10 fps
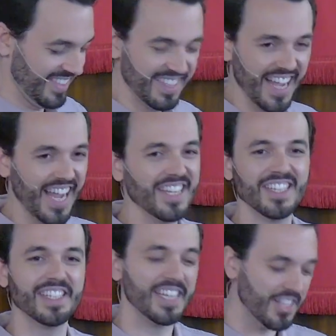I can
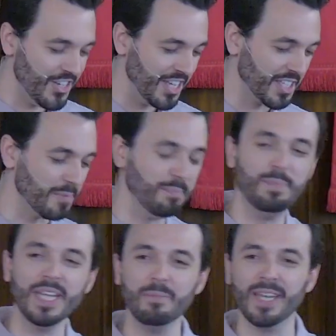just see Jesus
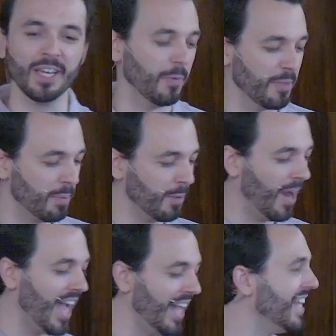beaming with
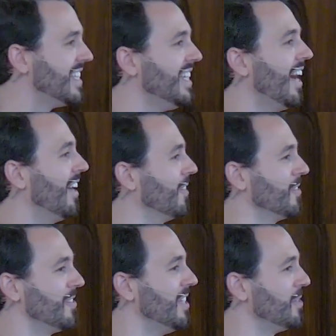pride as he
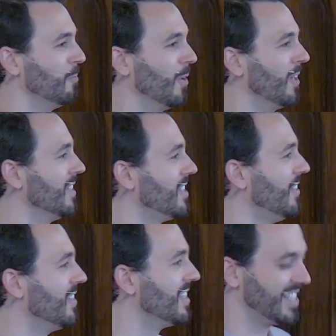utters these words
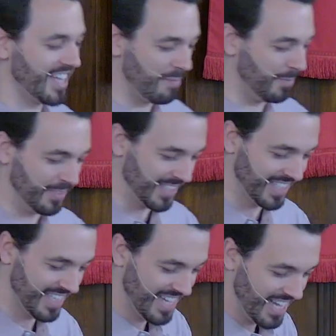to his
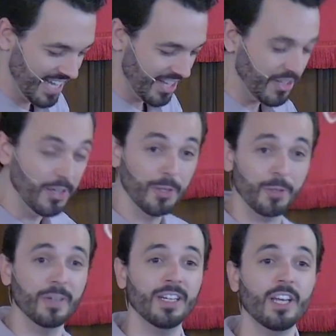disciples.
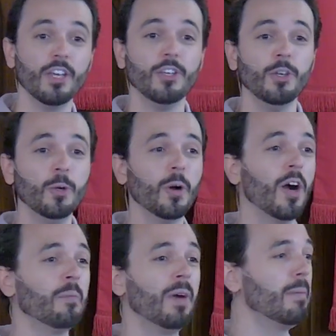You
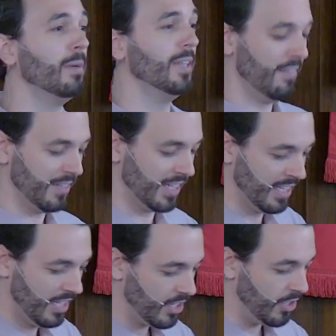are my beloved.
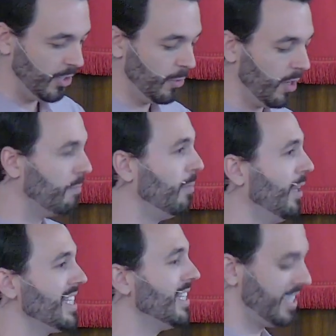You,
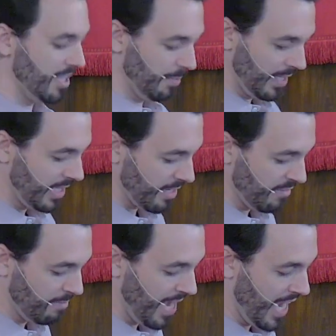blessed siblings
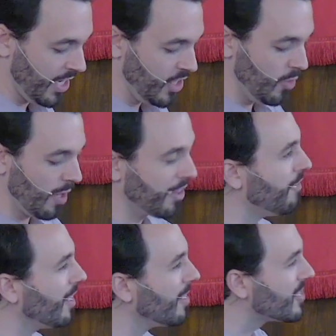of mine, you are the
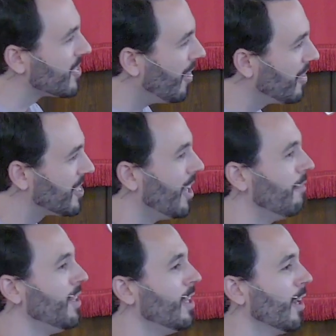very salt
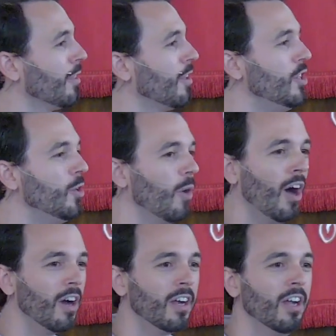of the earth and you
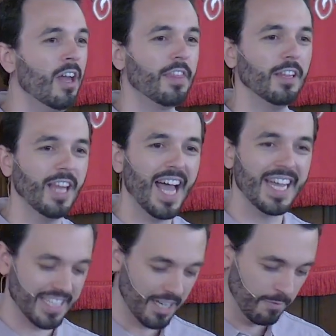are the
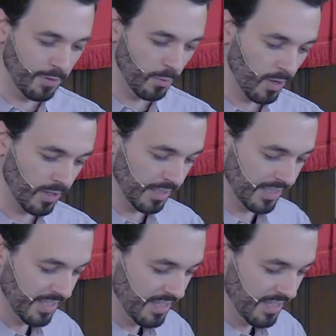light of the world.